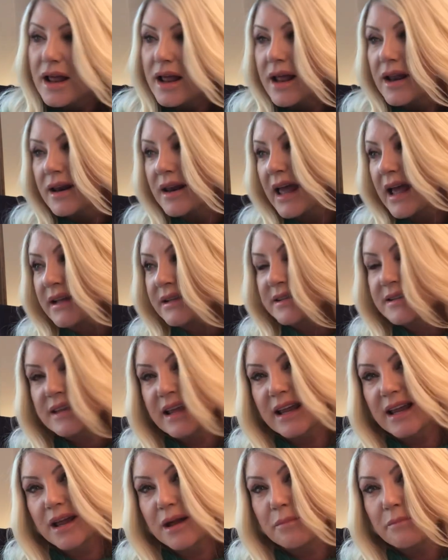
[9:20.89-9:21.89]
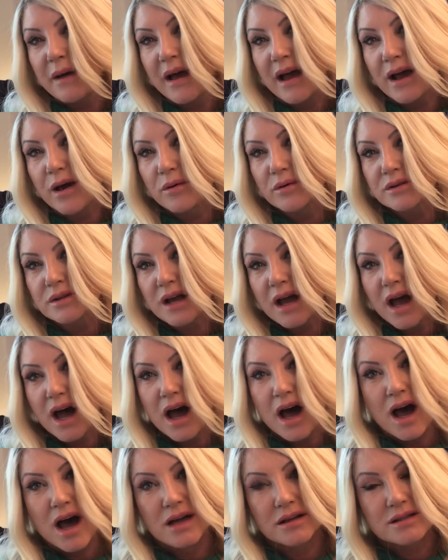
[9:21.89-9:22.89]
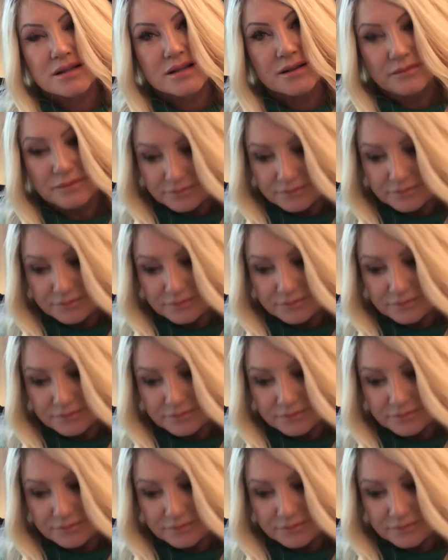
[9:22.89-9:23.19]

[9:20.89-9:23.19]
Let's think about art.